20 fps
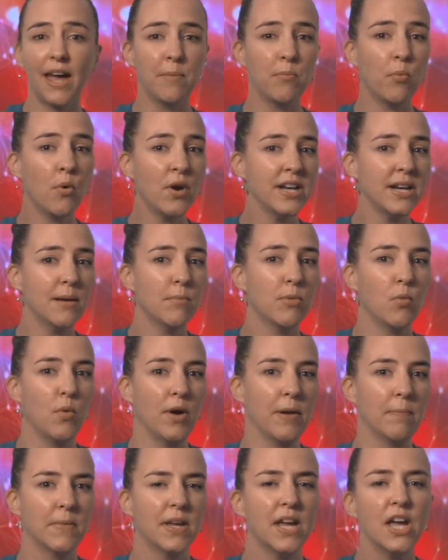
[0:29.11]
on point number
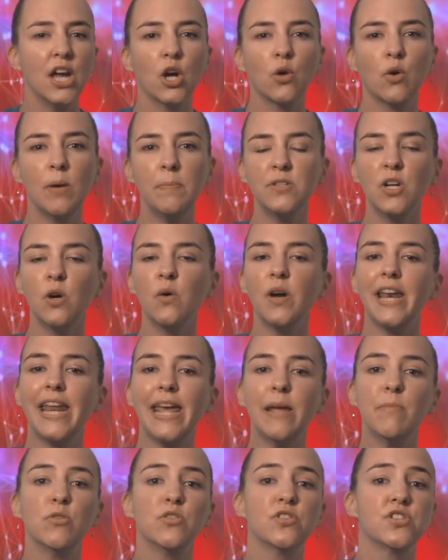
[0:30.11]
one, crypto
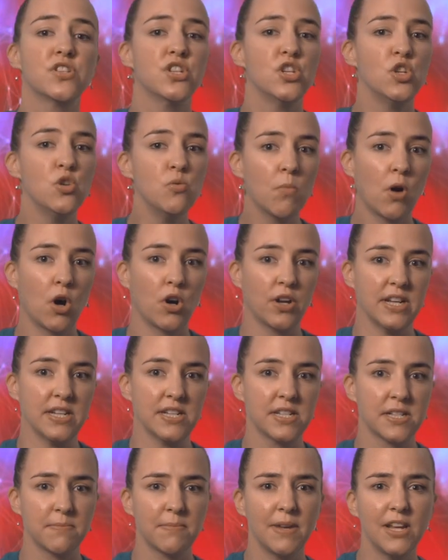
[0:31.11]
enables new
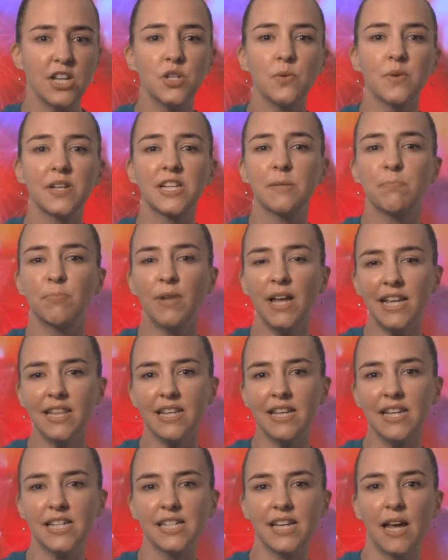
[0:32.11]
markets. And to explain
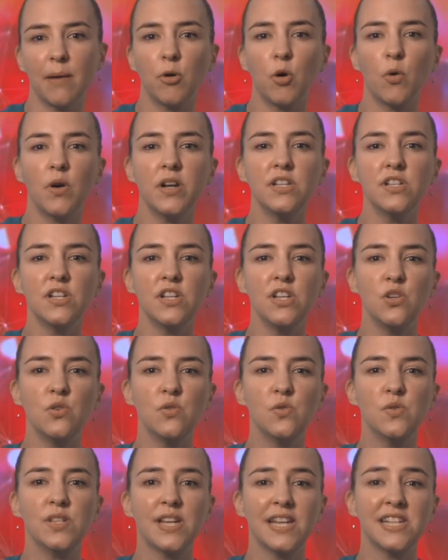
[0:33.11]
this, I'm going to
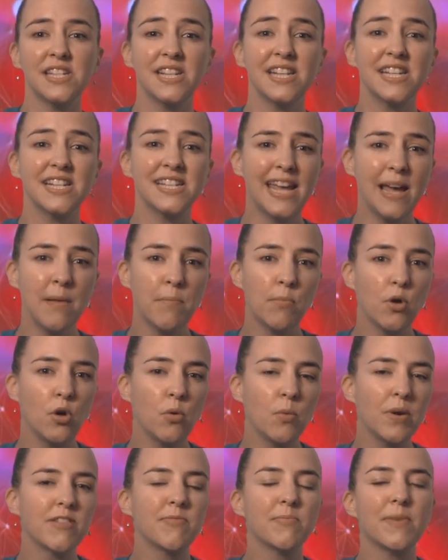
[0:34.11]
use as an
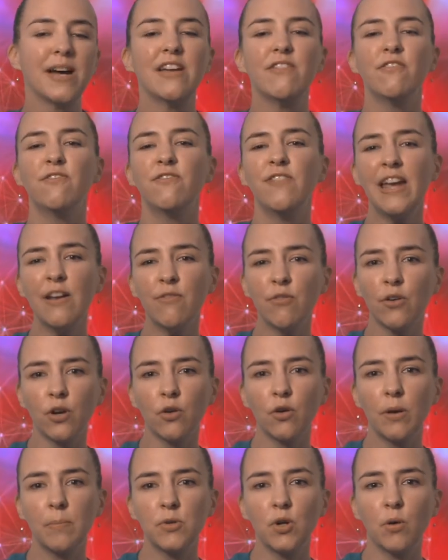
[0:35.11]
example one of my favorite
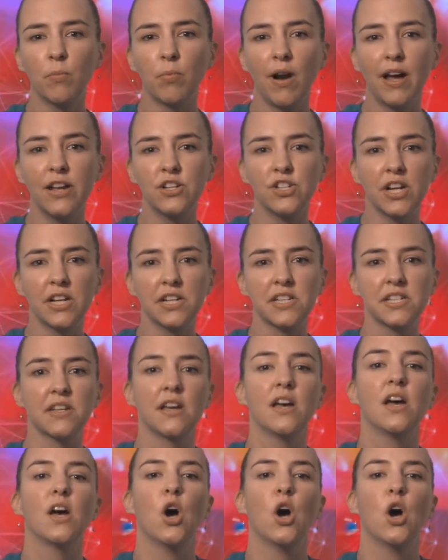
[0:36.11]
crypto projects,